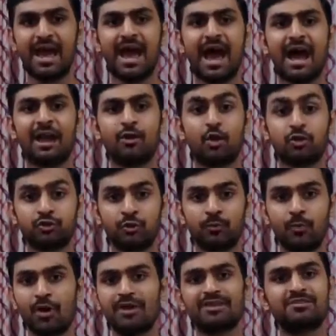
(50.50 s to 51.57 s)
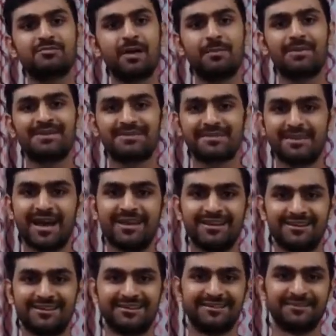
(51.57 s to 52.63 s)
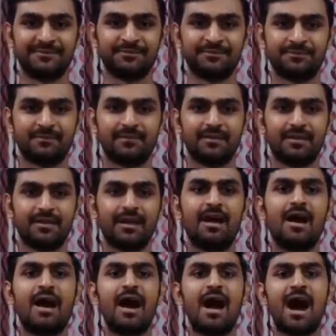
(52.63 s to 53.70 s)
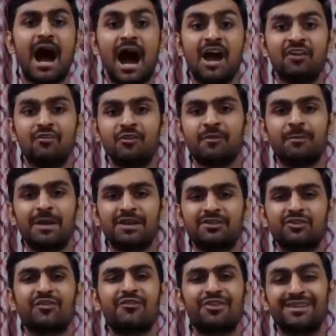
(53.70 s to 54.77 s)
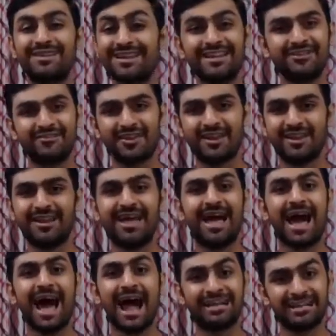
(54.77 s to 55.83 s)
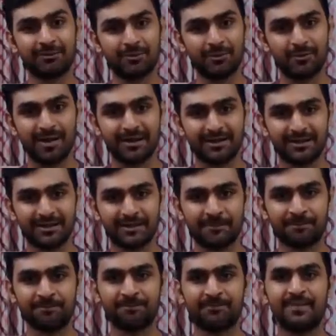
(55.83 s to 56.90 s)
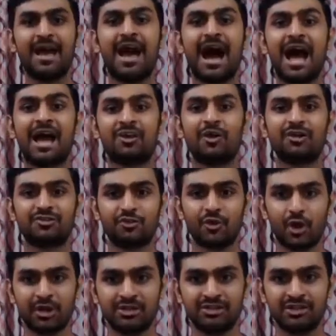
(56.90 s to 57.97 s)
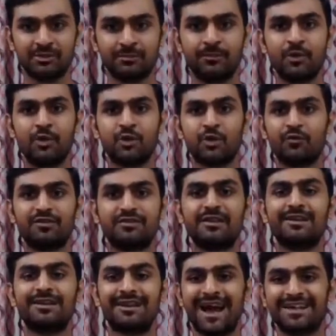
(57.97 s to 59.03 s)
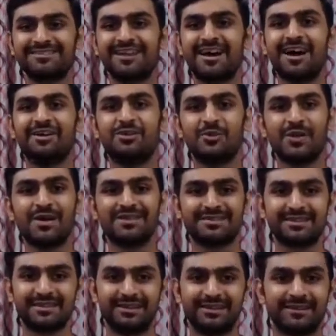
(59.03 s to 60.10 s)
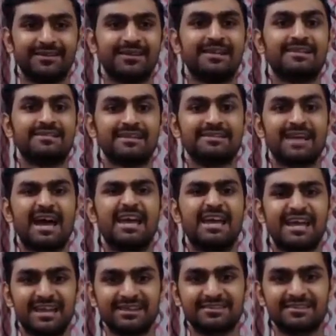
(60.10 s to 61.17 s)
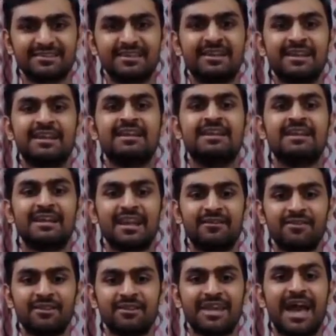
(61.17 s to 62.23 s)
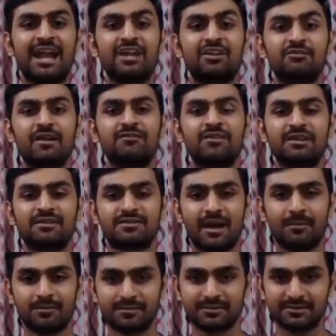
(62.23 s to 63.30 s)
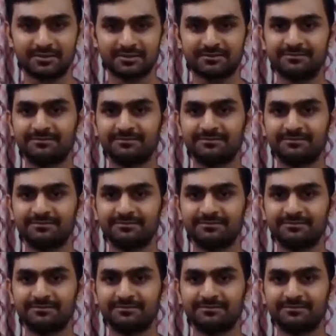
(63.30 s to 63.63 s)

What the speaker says: and also polished my personality. Hard work pays off really well at T P Bhatia. I got scholarship to visit NASA, USA, since I aced in 11th and 12th exams.